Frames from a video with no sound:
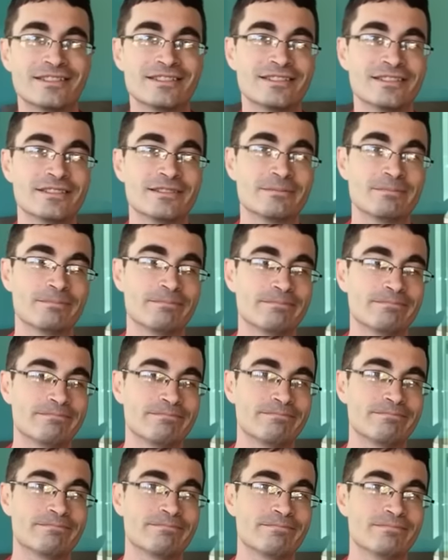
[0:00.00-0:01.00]

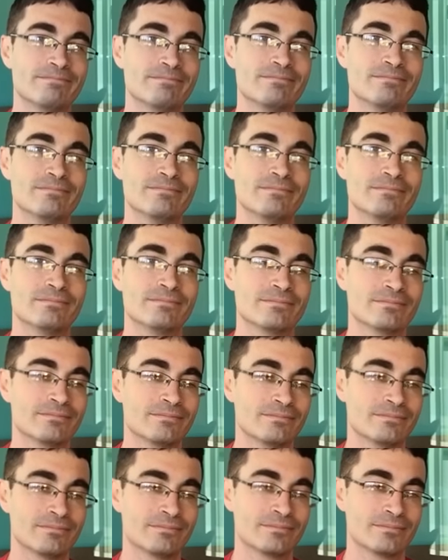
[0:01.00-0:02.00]

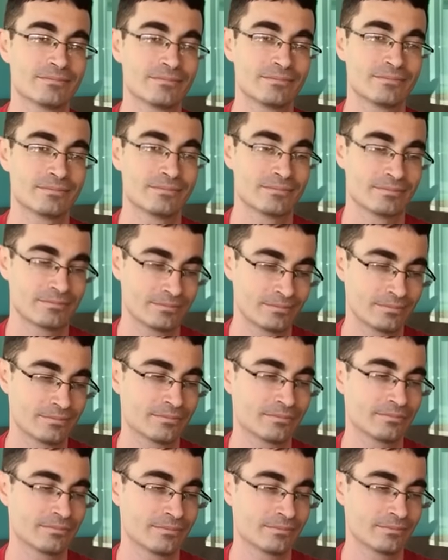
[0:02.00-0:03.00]

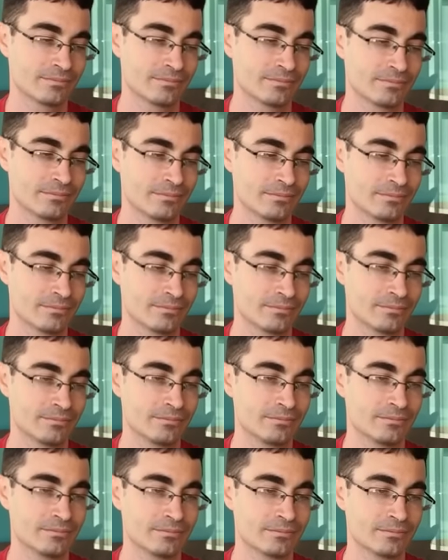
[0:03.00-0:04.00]

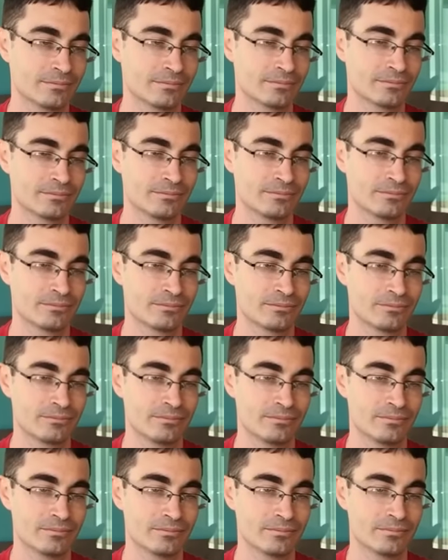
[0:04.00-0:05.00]

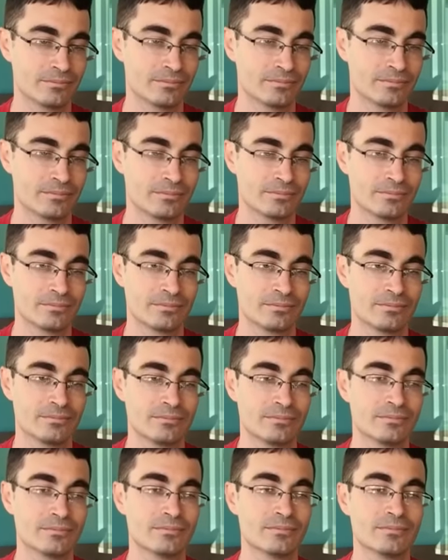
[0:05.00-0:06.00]

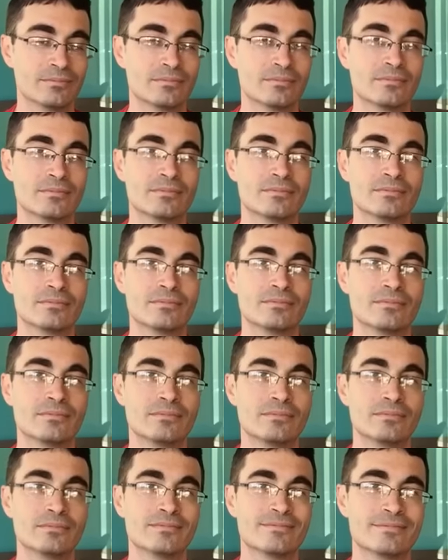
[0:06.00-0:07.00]

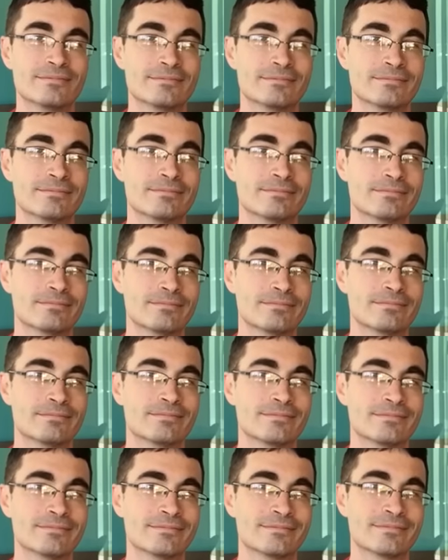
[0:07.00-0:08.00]
[no speech]